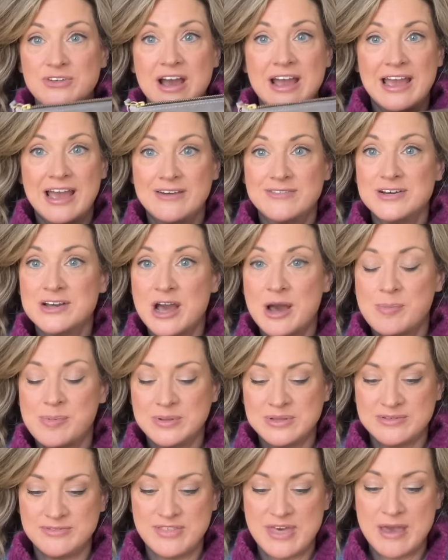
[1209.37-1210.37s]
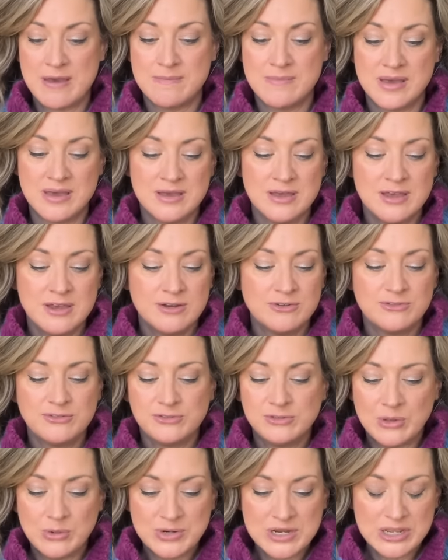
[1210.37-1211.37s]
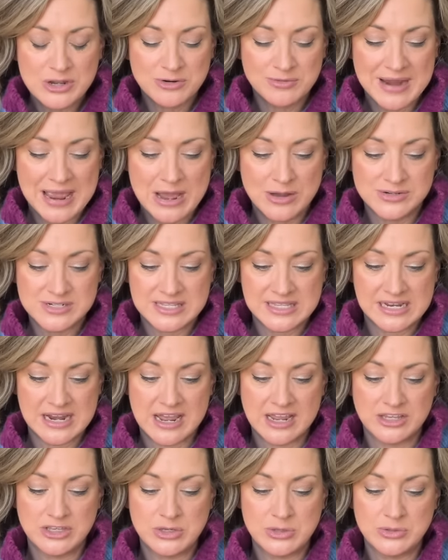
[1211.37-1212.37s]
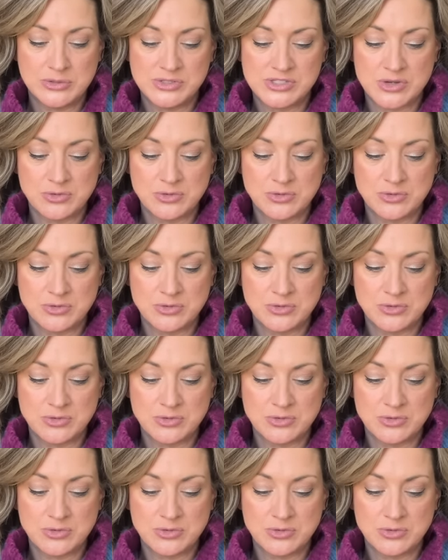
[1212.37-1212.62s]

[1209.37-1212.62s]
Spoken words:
I have a couple of them floating around that I use